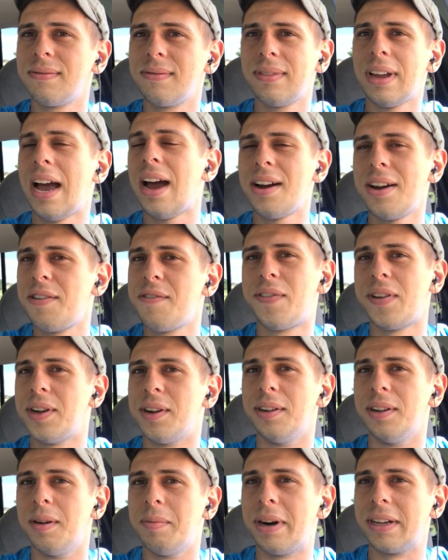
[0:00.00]
how do you
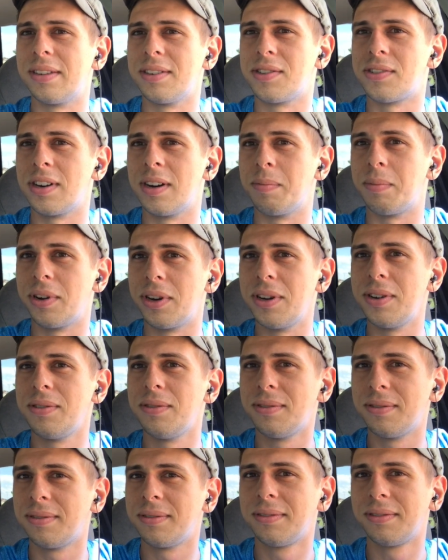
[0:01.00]
feel about this trip? Are
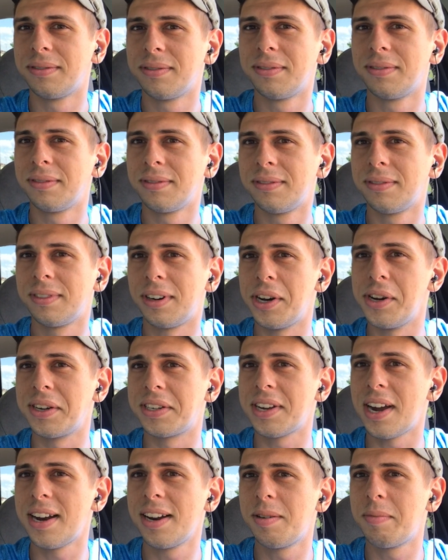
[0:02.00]
you
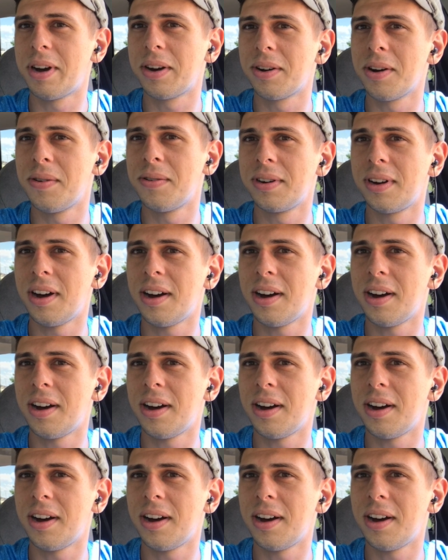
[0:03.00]
excited about going to